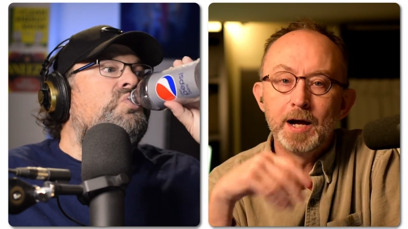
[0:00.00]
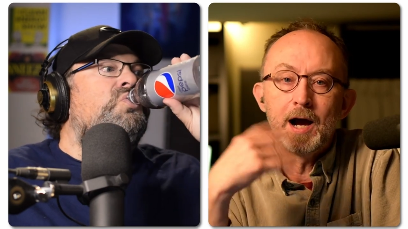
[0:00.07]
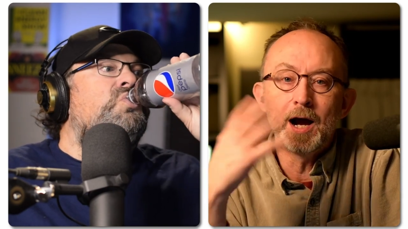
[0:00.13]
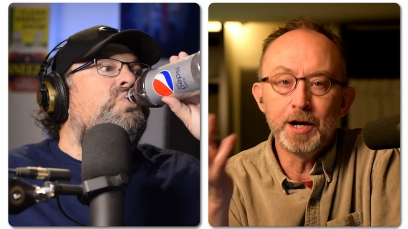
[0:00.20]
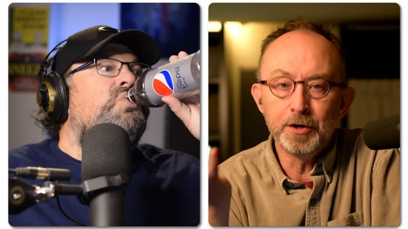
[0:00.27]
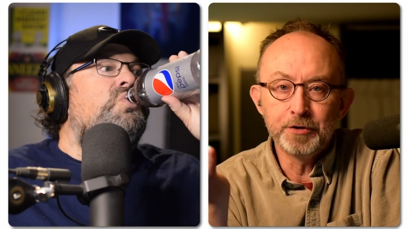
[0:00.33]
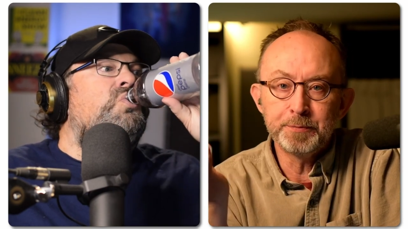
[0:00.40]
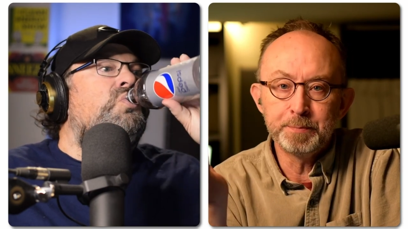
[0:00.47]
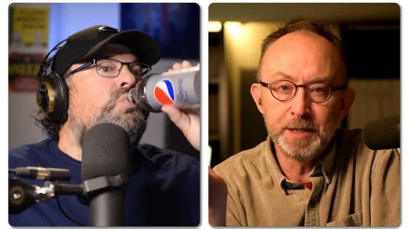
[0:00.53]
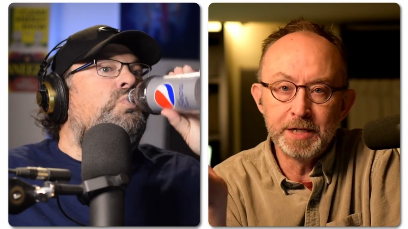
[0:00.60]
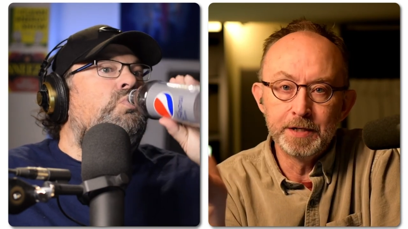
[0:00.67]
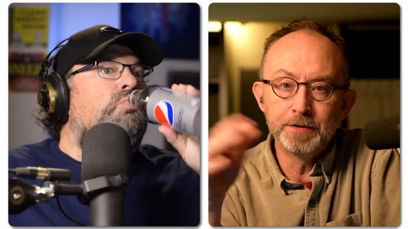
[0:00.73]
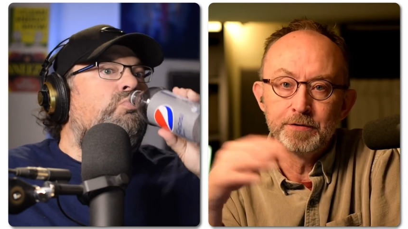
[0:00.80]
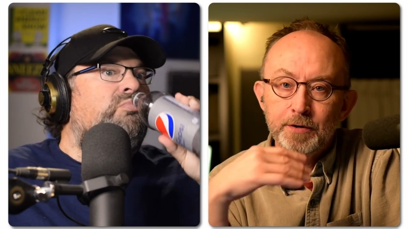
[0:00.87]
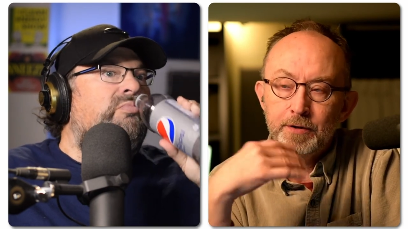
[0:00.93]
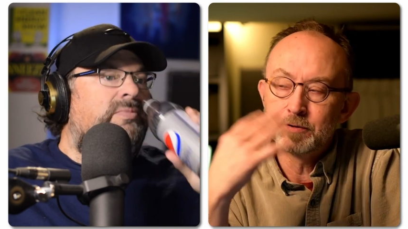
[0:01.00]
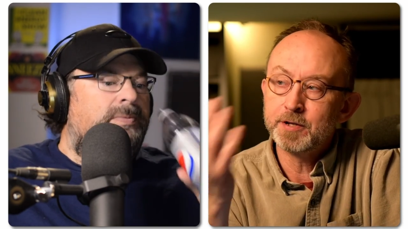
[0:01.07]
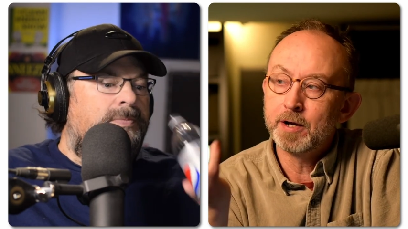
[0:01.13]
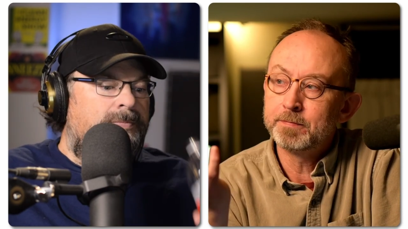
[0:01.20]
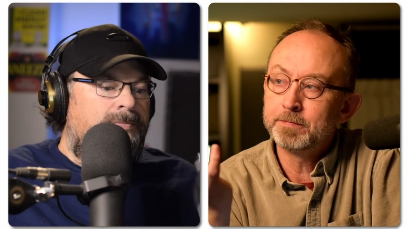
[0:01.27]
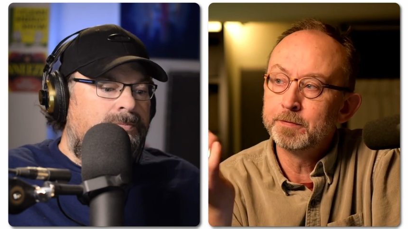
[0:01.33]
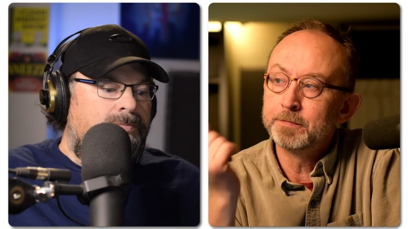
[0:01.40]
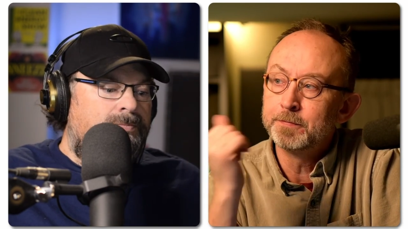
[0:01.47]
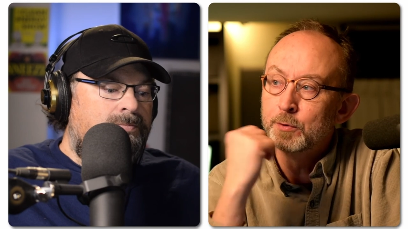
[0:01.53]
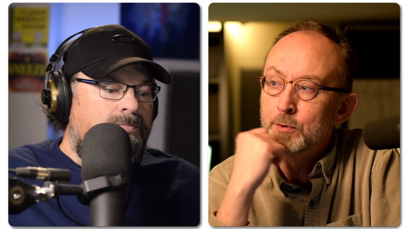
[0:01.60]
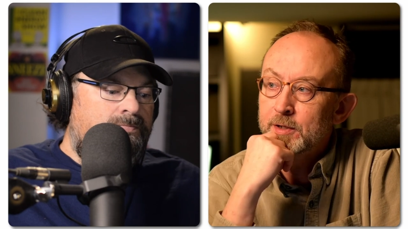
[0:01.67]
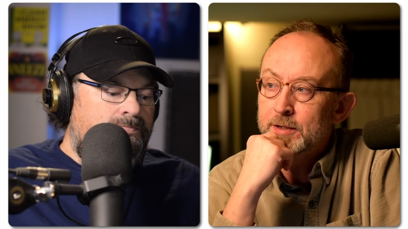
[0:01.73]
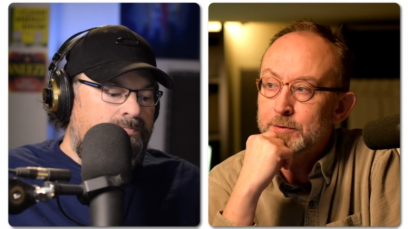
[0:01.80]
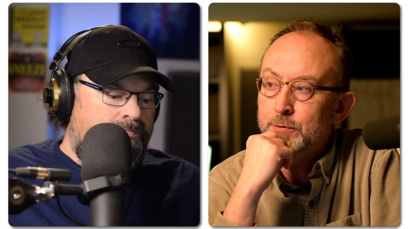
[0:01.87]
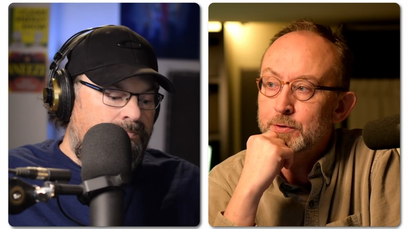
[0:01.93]
Speaker 1: Higher speeds are tougher
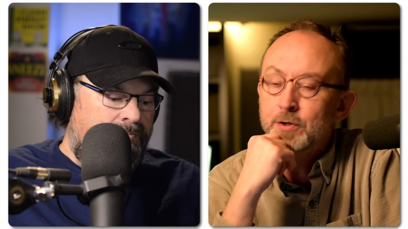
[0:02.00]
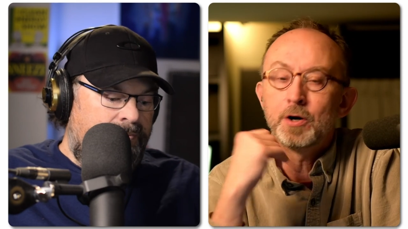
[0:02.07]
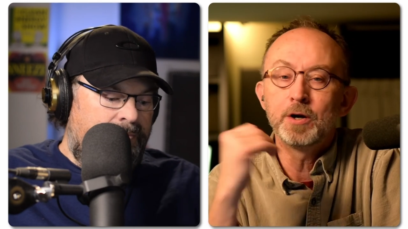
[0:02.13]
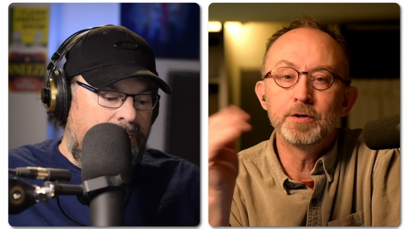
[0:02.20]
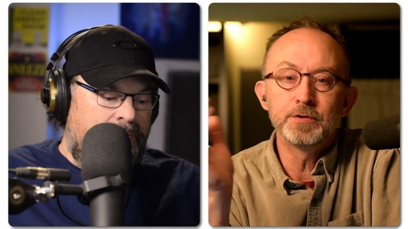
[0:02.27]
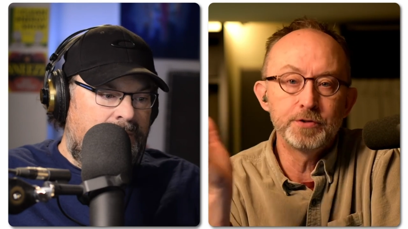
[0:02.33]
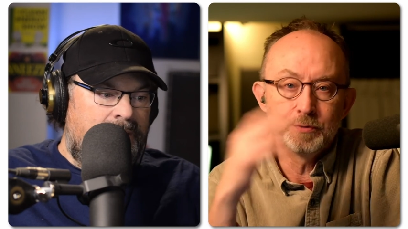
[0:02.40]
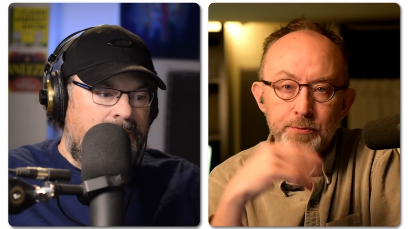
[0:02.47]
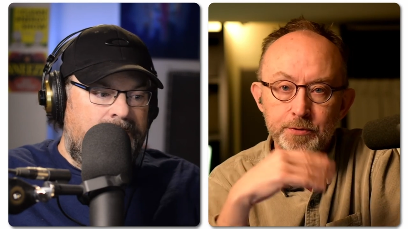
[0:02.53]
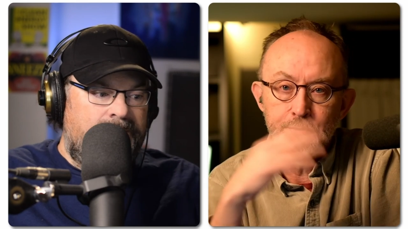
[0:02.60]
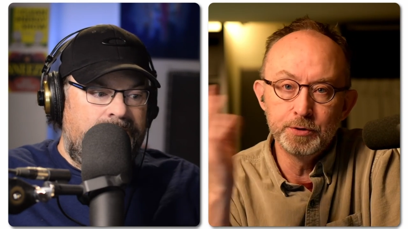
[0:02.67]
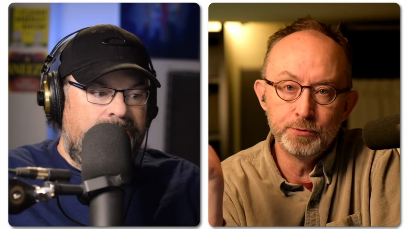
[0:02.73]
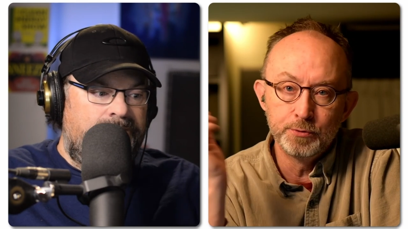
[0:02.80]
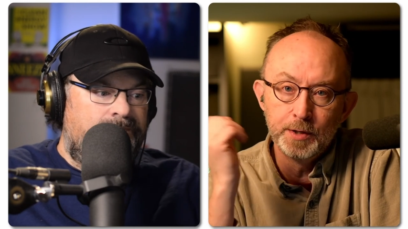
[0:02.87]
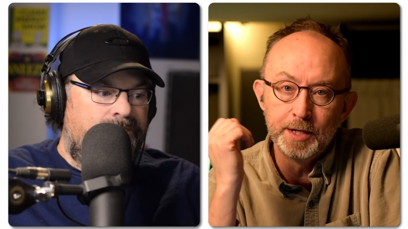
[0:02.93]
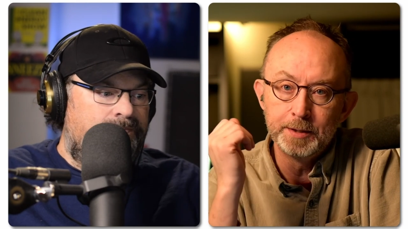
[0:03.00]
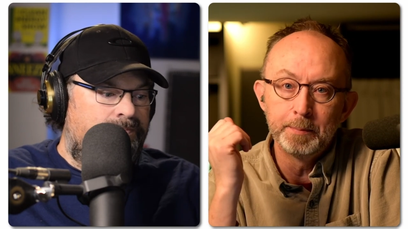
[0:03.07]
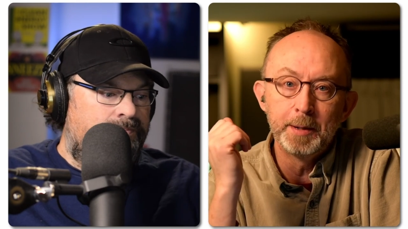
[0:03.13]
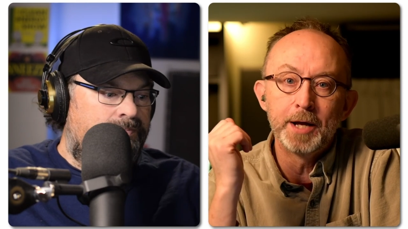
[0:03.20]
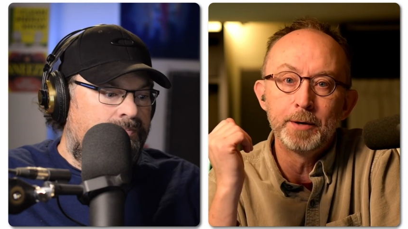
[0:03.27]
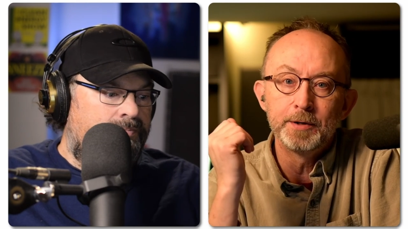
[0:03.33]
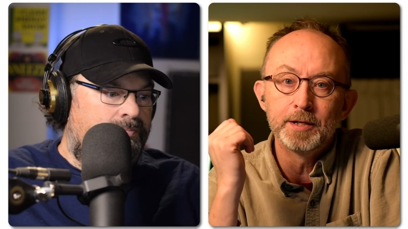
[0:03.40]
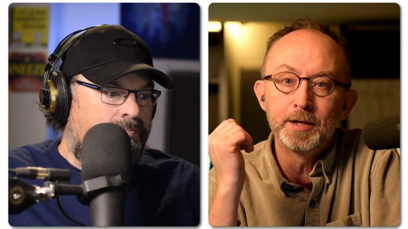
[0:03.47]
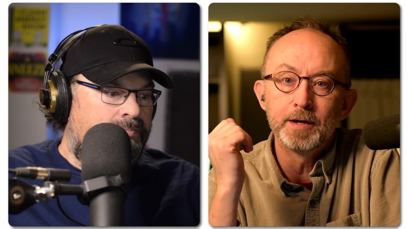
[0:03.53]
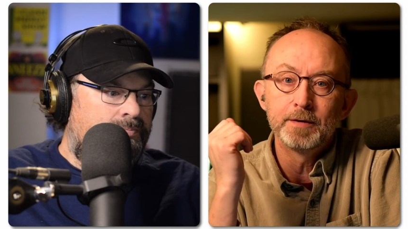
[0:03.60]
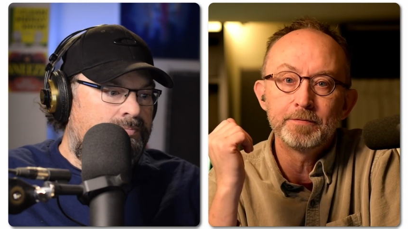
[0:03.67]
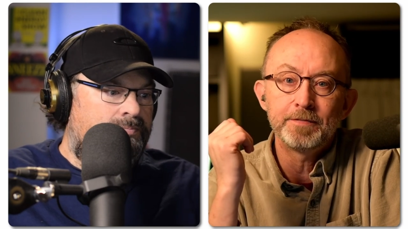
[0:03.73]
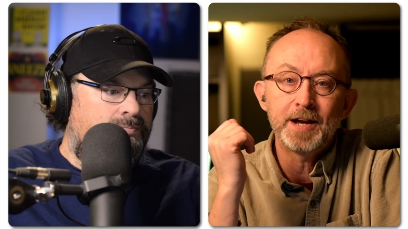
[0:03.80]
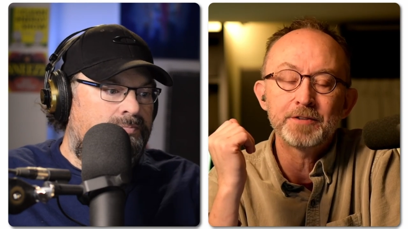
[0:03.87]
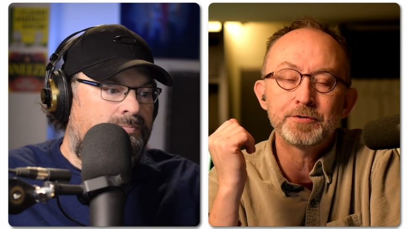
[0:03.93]
for electric cars. You, you drain the battery a
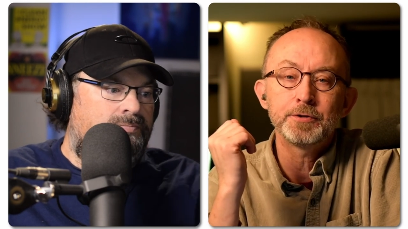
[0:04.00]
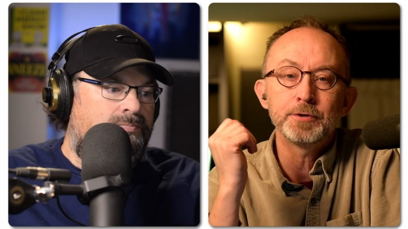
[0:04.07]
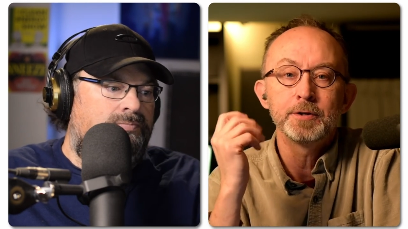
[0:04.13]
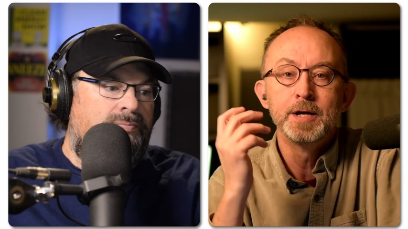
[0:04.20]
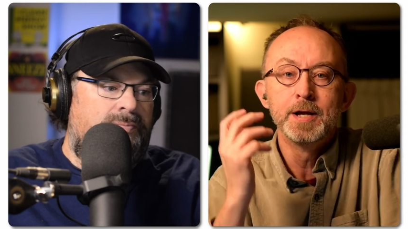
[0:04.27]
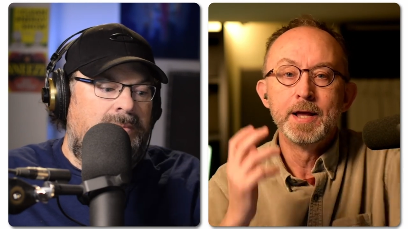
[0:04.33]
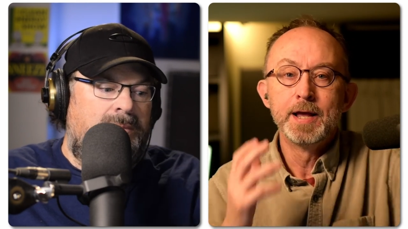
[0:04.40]
lot faster.